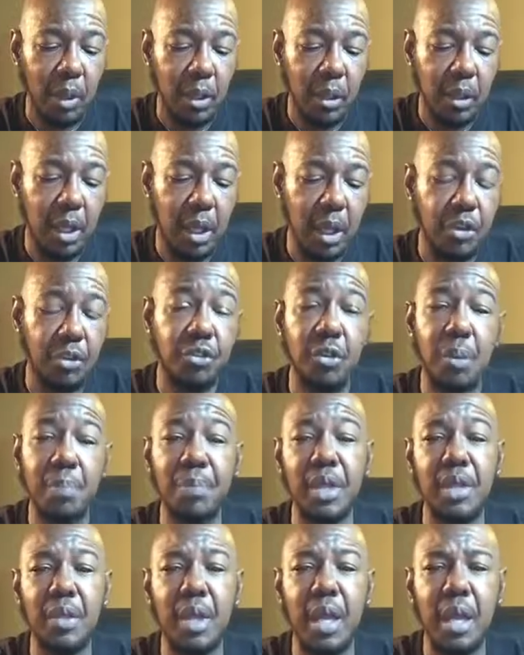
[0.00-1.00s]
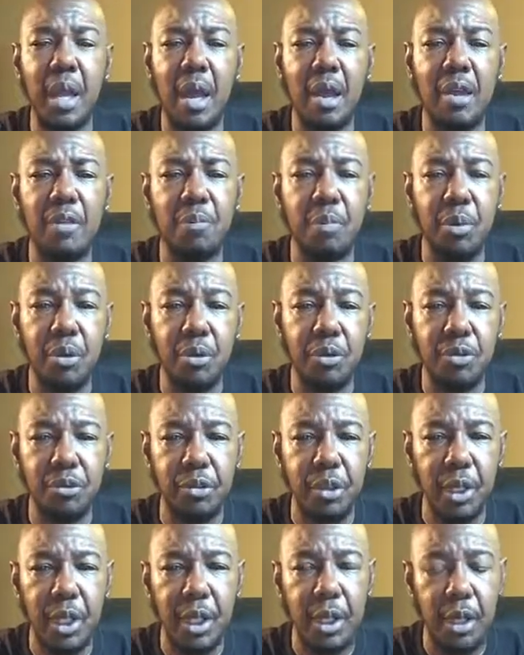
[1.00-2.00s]
and something that I've
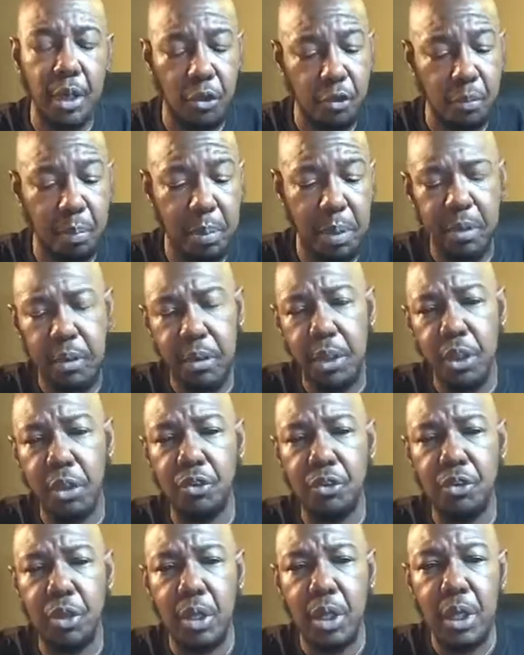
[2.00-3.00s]
personally experienced